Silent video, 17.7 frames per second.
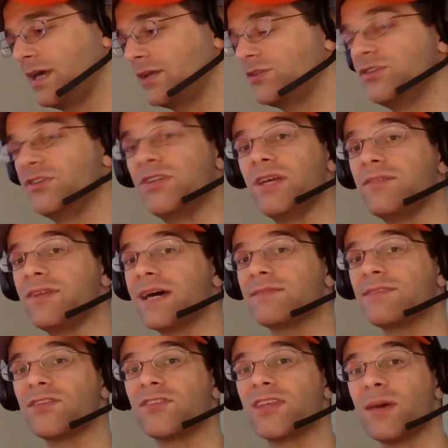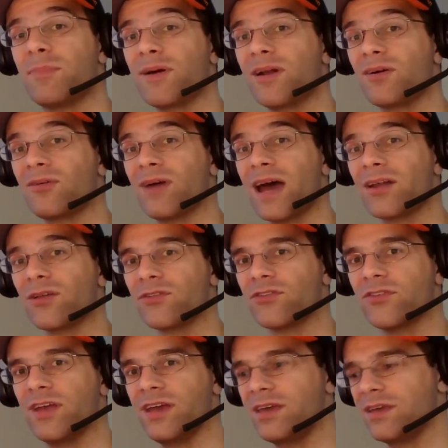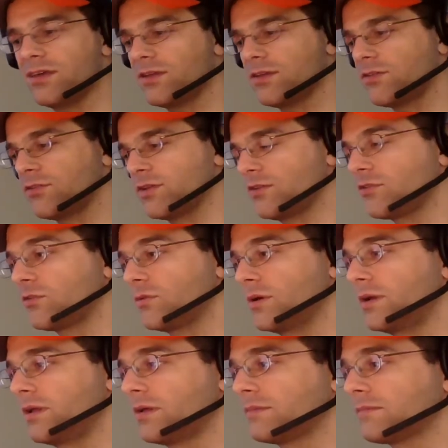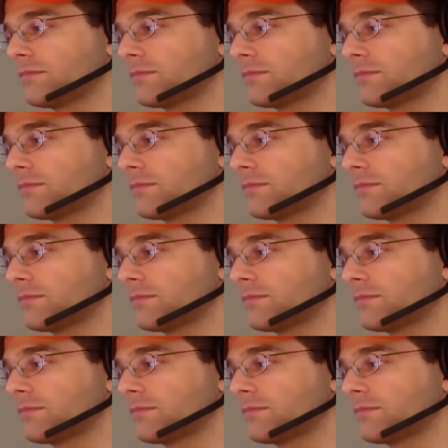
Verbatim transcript: You didn't even have to step on a rattlesnake, said Squid.